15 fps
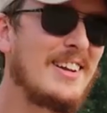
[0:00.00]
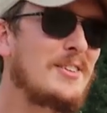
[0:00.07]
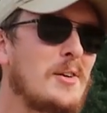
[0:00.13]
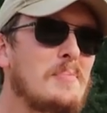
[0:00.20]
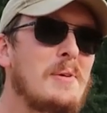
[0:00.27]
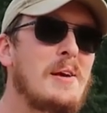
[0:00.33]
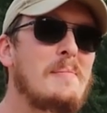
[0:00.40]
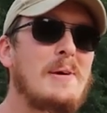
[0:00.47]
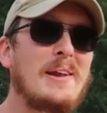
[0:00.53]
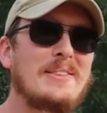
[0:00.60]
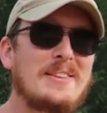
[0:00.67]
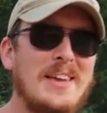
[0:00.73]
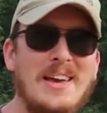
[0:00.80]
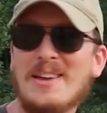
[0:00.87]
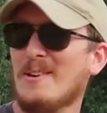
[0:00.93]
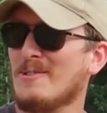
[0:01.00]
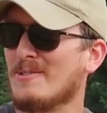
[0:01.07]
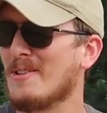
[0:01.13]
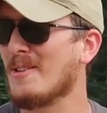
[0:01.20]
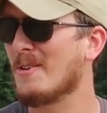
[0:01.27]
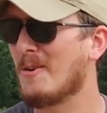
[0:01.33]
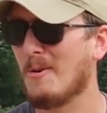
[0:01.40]
Took me a minute to get used
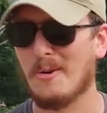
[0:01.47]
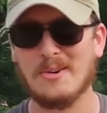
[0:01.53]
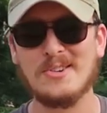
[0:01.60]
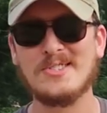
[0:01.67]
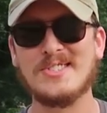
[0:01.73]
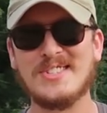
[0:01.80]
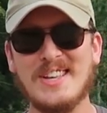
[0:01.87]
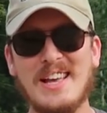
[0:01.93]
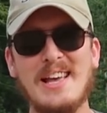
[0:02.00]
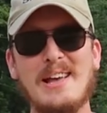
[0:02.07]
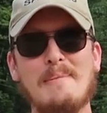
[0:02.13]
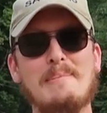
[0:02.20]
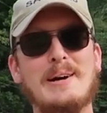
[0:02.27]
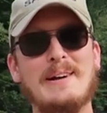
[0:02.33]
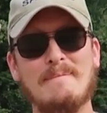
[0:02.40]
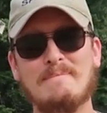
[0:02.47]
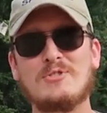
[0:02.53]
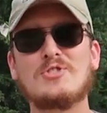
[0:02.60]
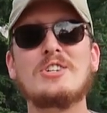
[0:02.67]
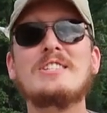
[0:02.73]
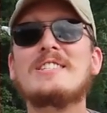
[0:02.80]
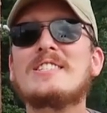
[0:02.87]
to the course, but
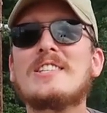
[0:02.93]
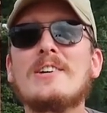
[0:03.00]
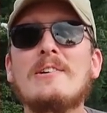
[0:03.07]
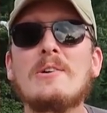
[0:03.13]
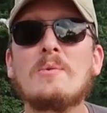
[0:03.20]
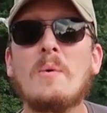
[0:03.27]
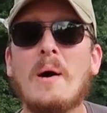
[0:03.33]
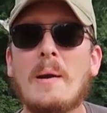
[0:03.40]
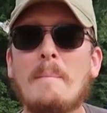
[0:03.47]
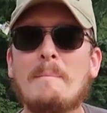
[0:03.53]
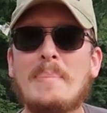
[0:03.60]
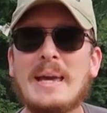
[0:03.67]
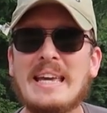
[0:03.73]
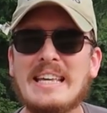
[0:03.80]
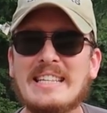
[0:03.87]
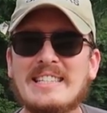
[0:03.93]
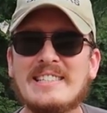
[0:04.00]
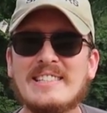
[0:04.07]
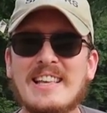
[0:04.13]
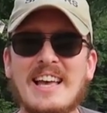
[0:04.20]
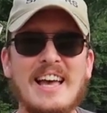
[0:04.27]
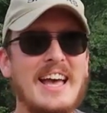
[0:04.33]
she's still in one
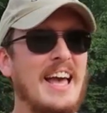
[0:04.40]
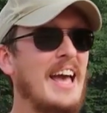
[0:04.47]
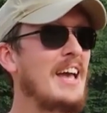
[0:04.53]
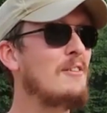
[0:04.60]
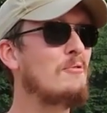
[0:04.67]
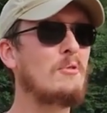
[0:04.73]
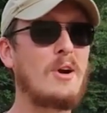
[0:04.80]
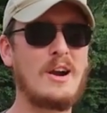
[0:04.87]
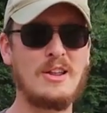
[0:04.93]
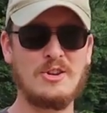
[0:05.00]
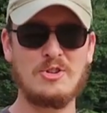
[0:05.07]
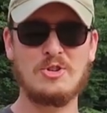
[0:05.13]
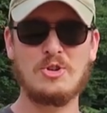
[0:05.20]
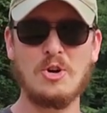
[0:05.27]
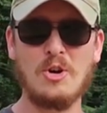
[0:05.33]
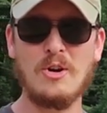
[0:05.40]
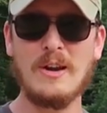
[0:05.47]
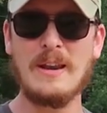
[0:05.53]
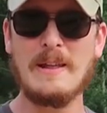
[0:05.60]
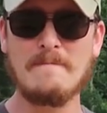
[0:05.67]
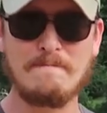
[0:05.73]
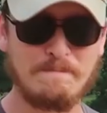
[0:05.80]
piece and running
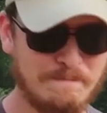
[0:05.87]
good.